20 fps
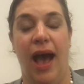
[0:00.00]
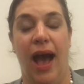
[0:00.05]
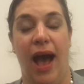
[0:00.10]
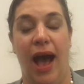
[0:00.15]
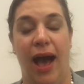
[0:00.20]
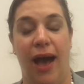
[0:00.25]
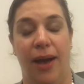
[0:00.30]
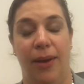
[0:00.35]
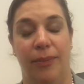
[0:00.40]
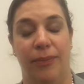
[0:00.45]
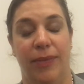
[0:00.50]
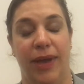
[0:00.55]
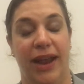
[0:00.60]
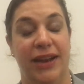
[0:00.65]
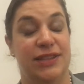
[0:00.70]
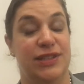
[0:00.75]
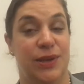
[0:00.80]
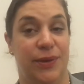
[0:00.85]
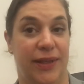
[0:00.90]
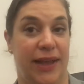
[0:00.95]

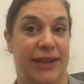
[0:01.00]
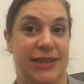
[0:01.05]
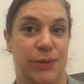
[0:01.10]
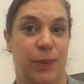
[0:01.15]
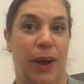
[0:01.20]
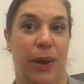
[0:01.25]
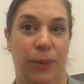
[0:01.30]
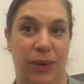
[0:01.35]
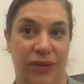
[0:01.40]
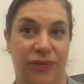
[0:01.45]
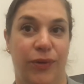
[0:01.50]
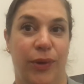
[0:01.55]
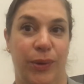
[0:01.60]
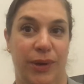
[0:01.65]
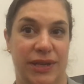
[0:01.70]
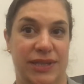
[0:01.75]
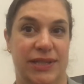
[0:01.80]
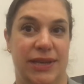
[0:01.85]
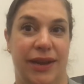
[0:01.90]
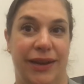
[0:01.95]
And so that's why we
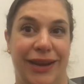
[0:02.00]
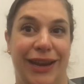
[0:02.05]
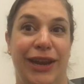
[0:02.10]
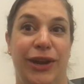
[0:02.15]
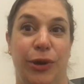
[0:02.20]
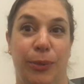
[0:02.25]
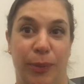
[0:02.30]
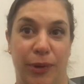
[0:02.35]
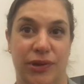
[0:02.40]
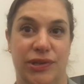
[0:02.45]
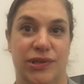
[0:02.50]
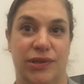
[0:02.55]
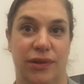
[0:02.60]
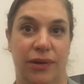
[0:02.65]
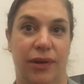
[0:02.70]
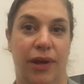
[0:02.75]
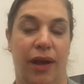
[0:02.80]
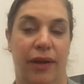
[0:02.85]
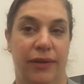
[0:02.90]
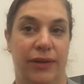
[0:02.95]
focused on
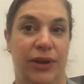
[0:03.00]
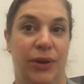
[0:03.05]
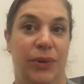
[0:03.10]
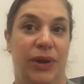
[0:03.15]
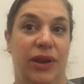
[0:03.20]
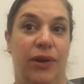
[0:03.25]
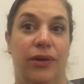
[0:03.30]
interpersonal continuity,